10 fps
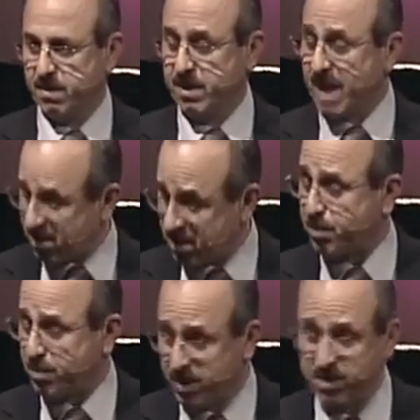That's the
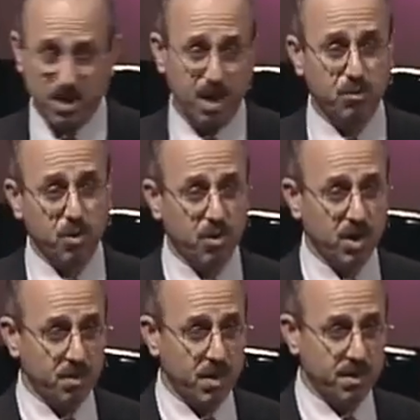prison I'm
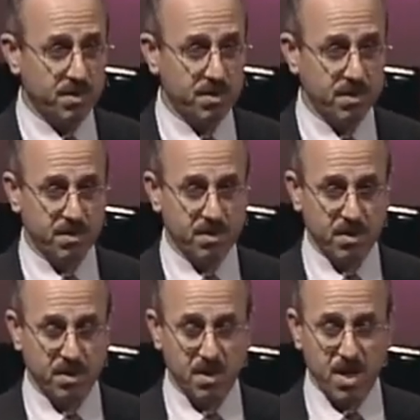talking about.
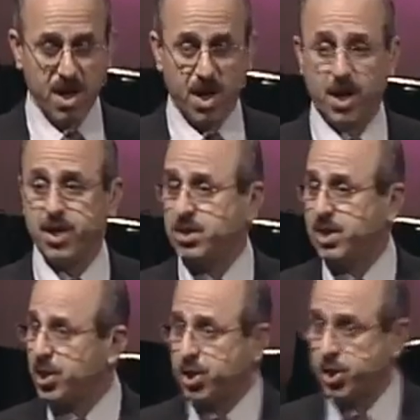
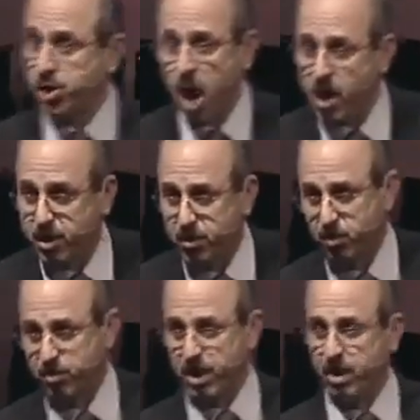They shock you
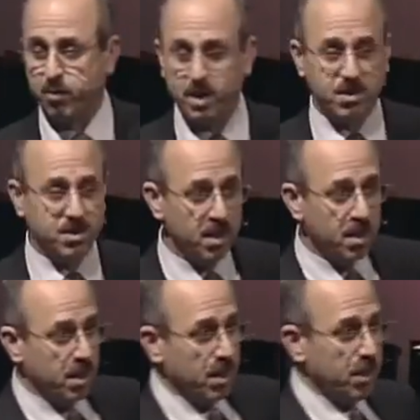really with,
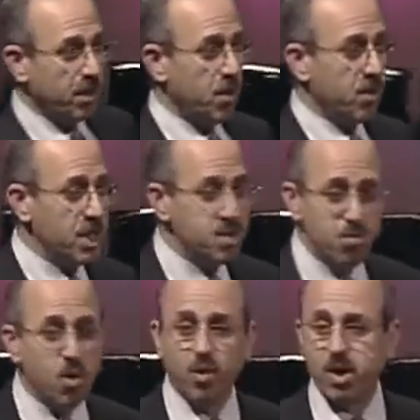
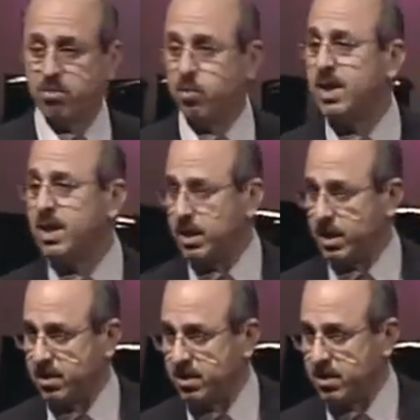immoral
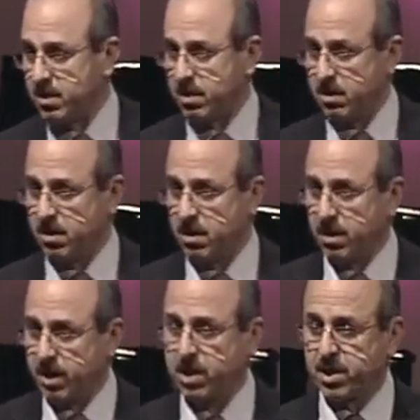words.
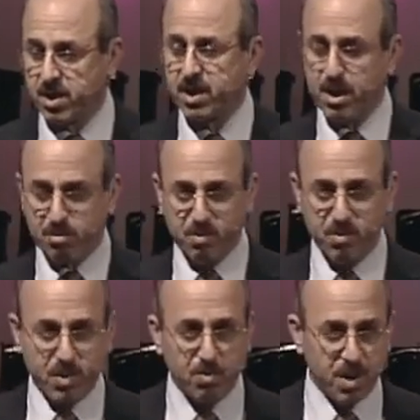They kidnapped me
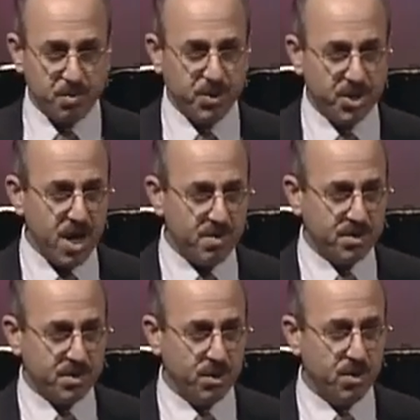with my pajamas,